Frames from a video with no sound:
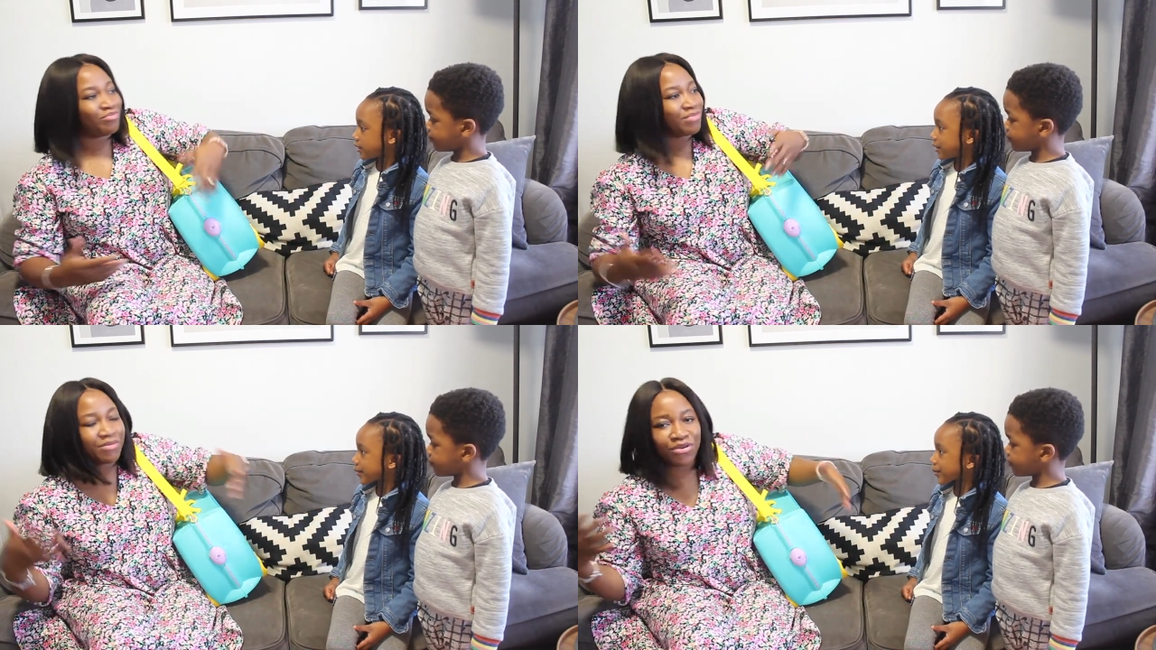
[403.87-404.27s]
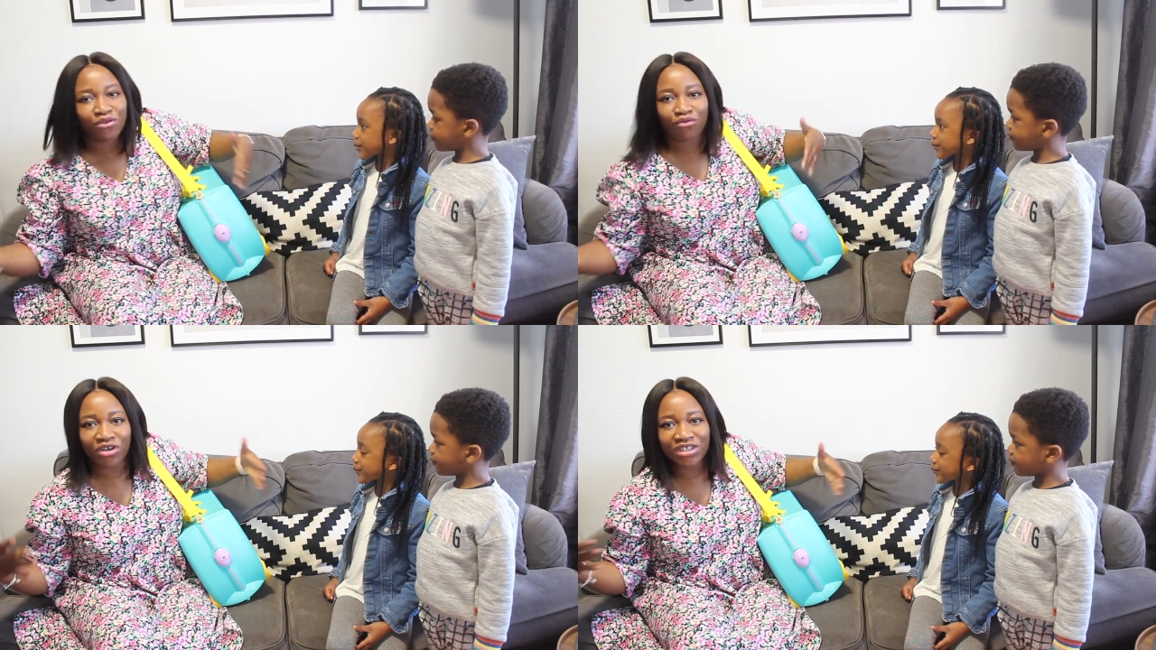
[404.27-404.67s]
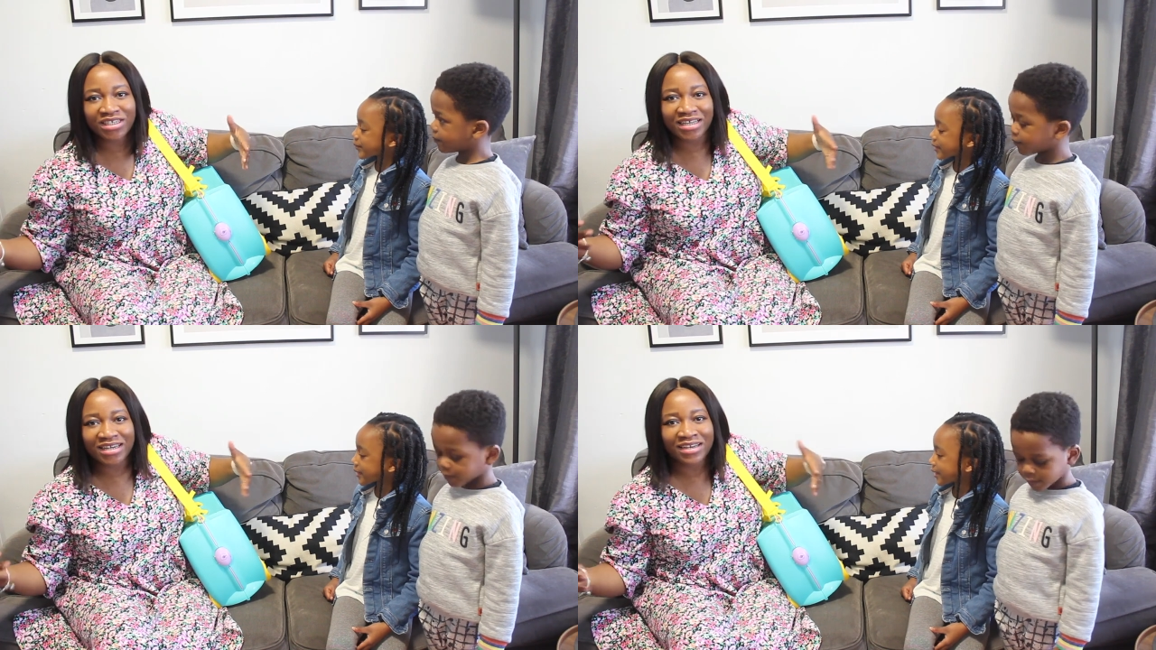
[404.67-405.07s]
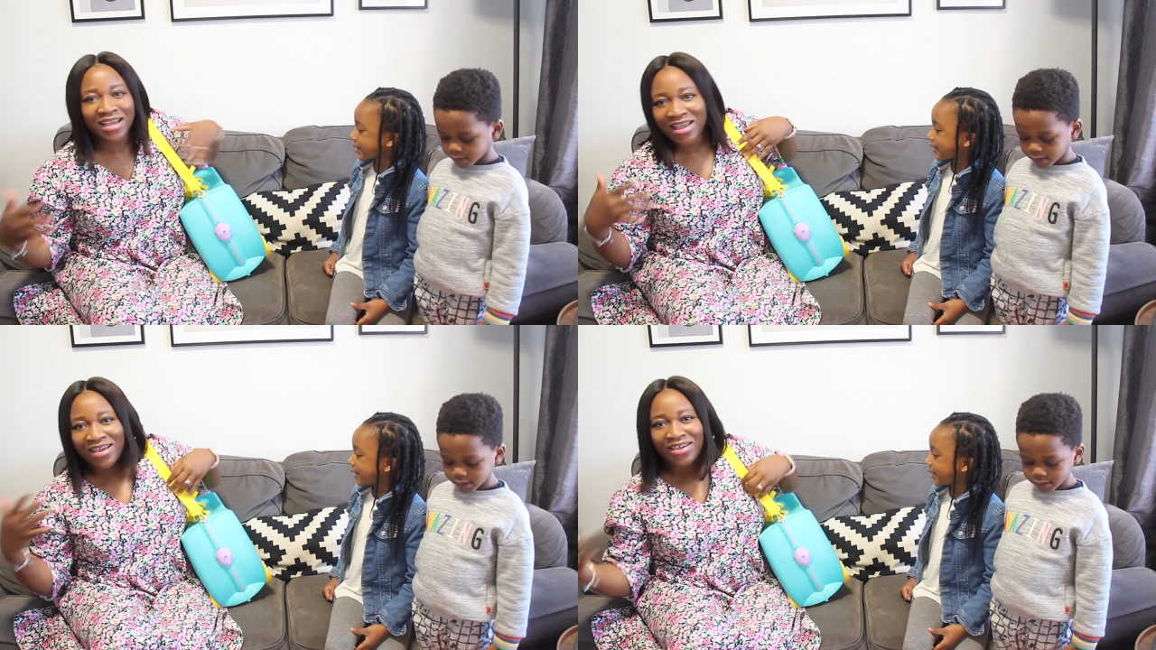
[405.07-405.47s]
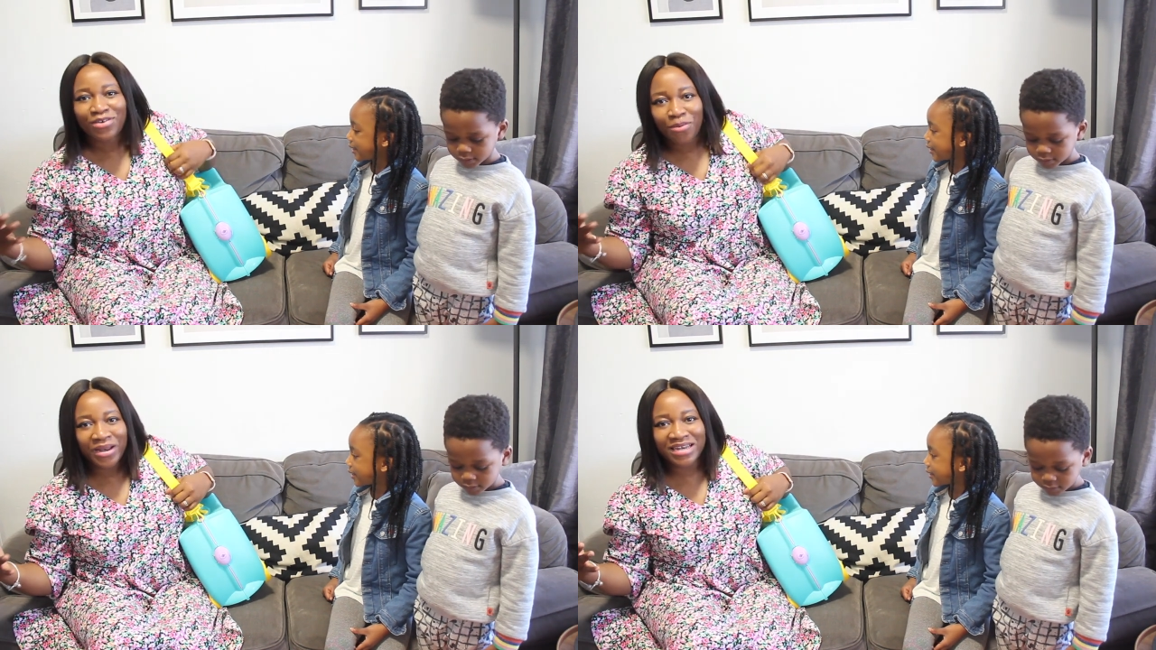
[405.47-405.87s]
Speaker 1: Maybe you're rushing,
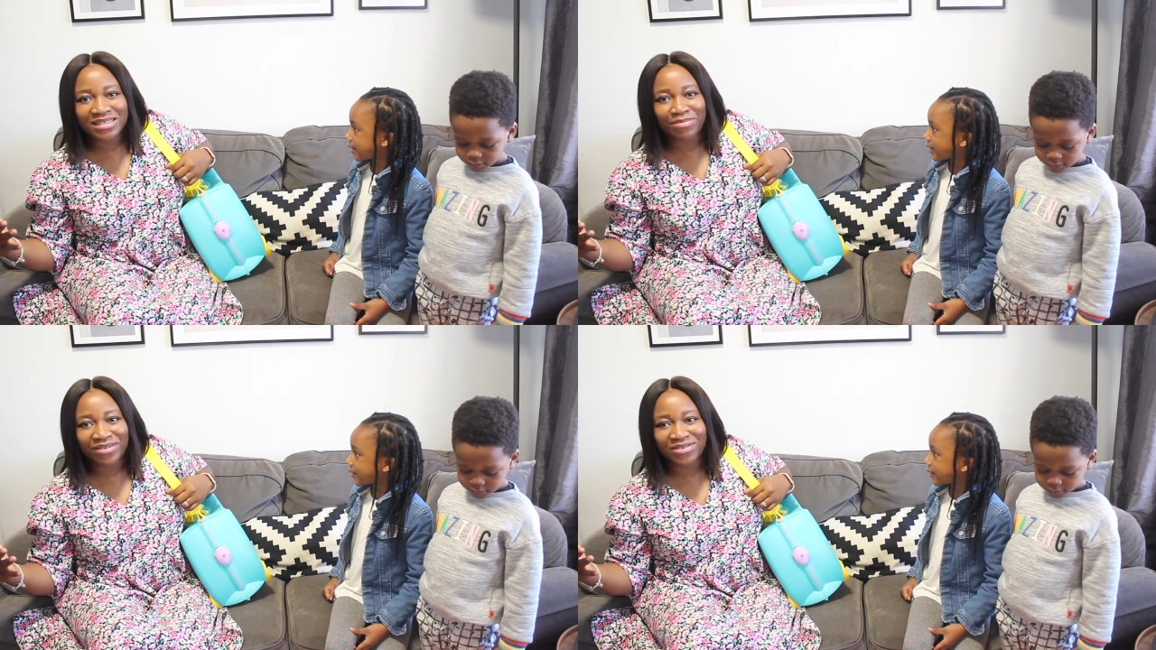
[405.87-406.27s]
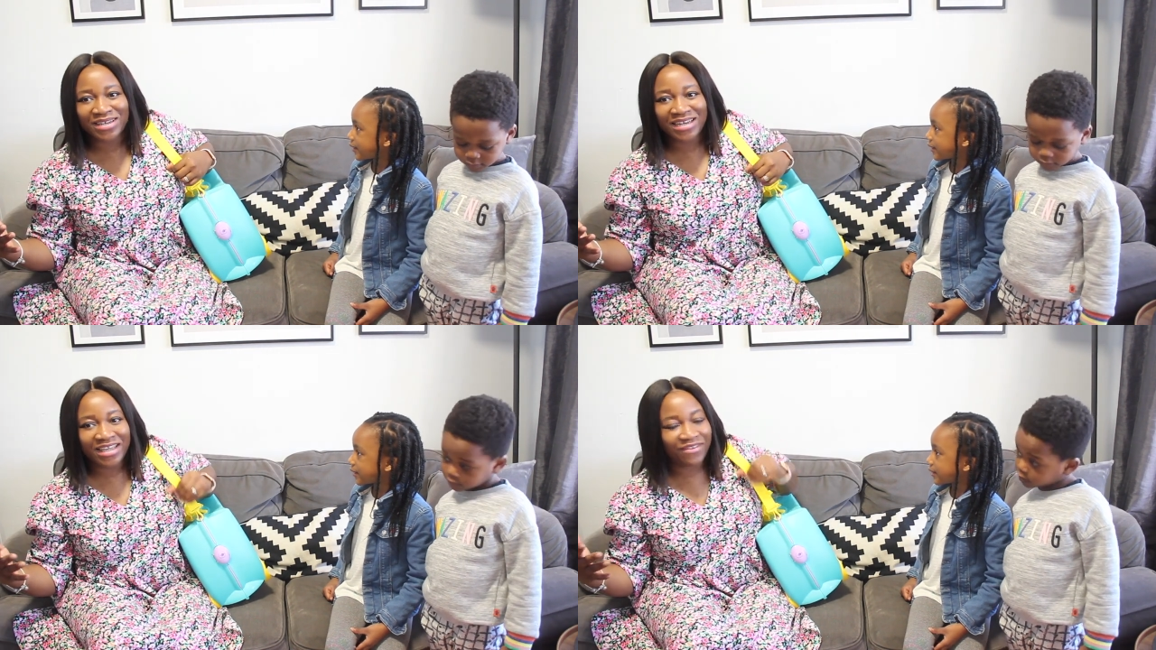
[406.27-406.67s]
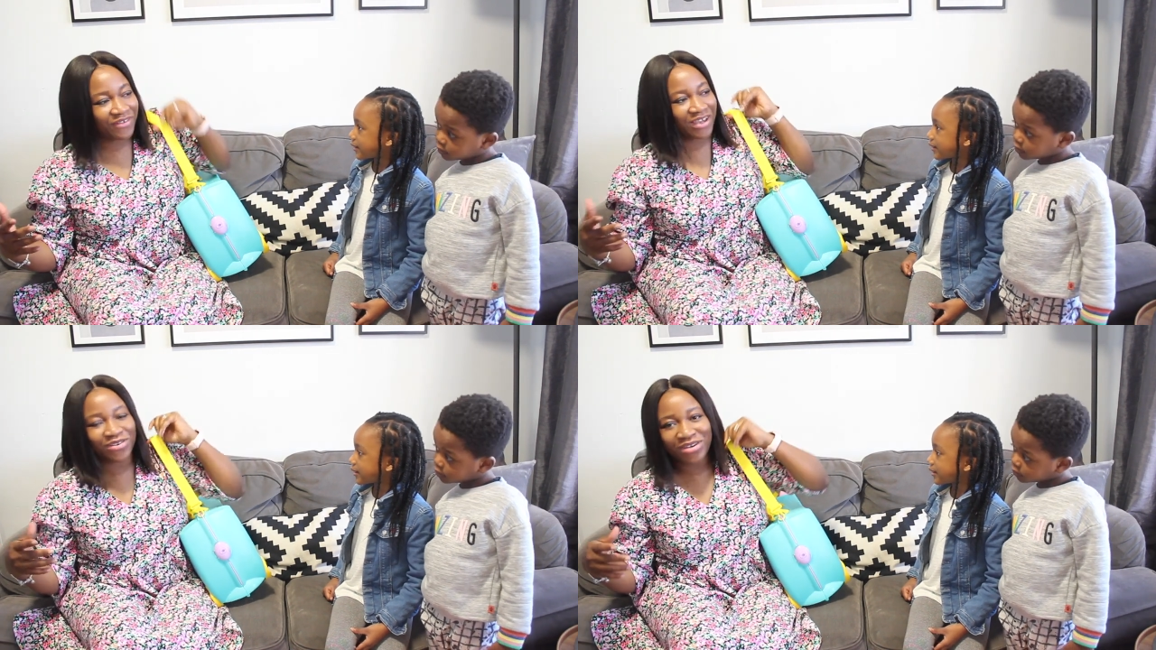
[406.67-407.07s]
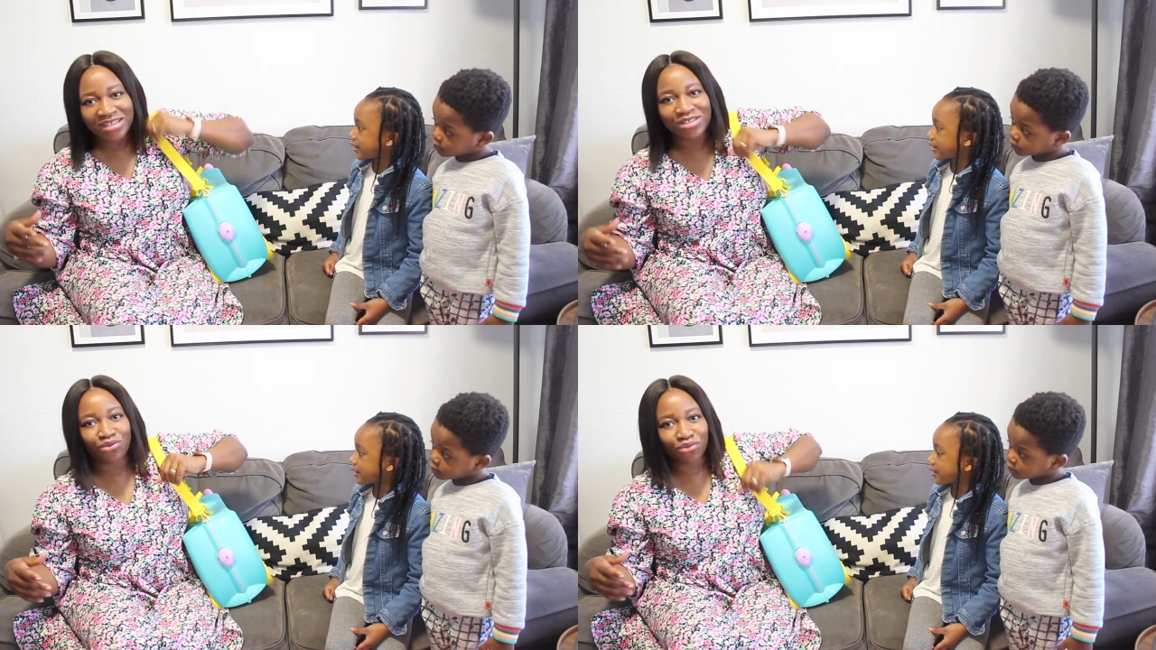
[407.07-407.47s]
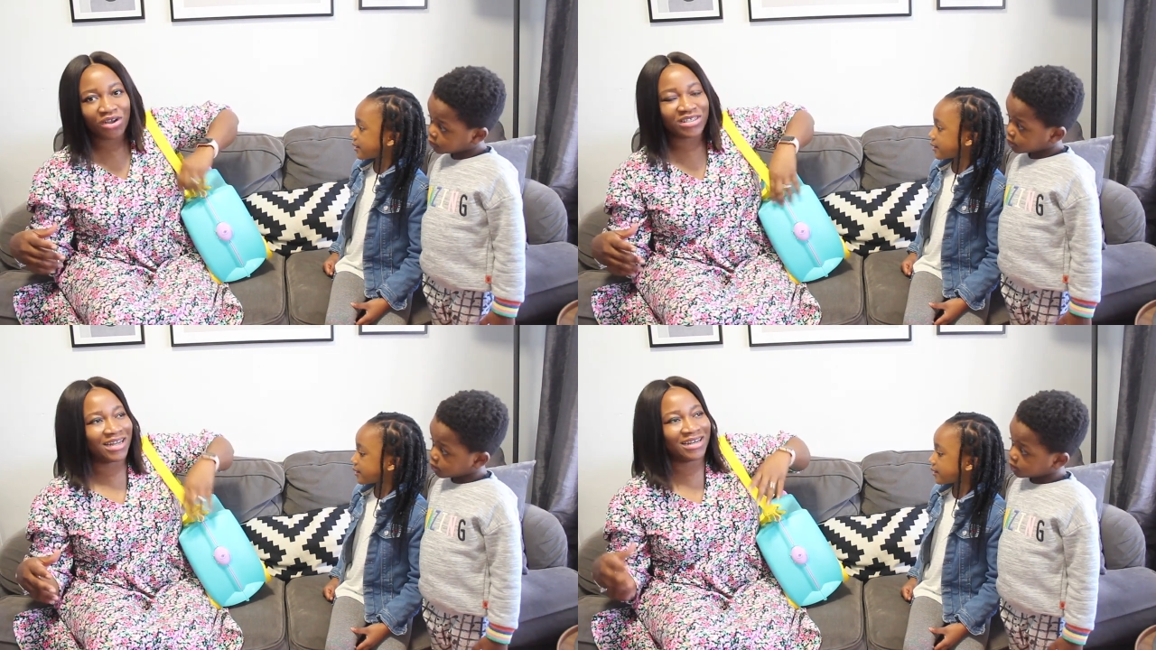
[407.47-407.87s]
your plane is about to leave and you need to
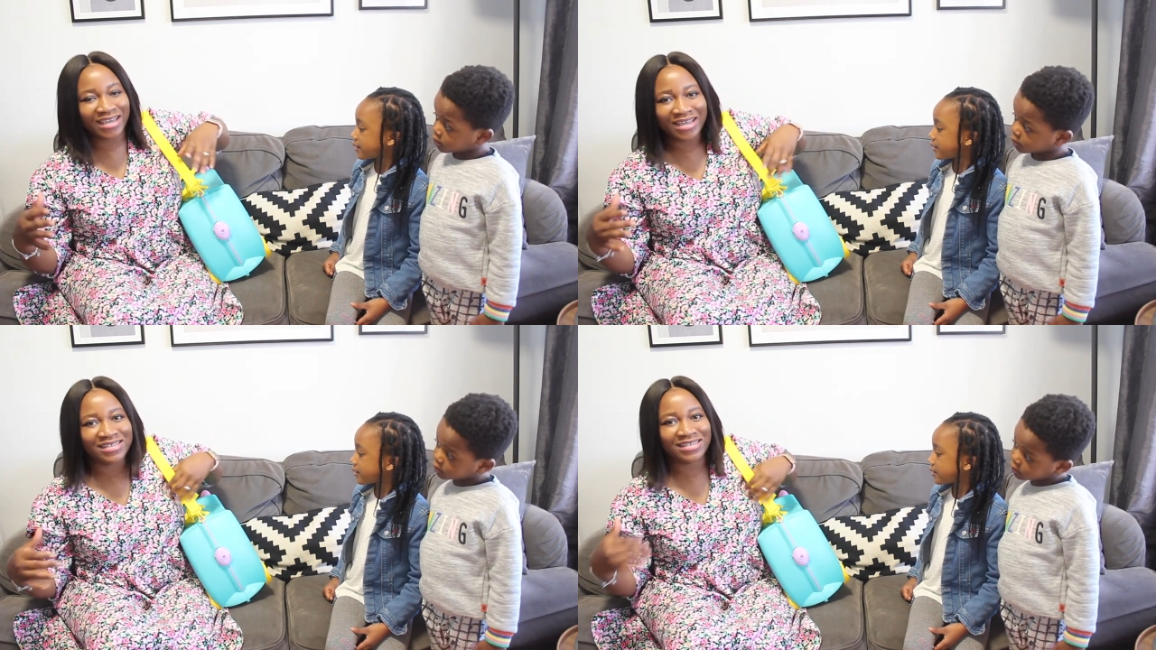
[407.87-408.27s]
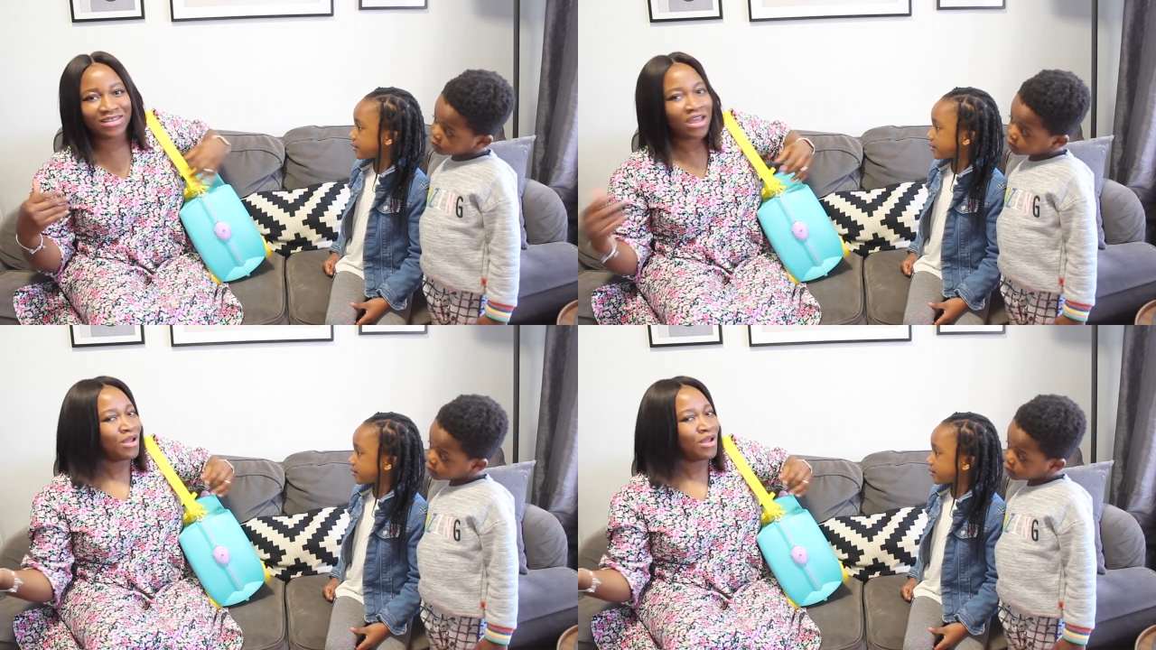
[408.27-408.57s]
rush, and the kids,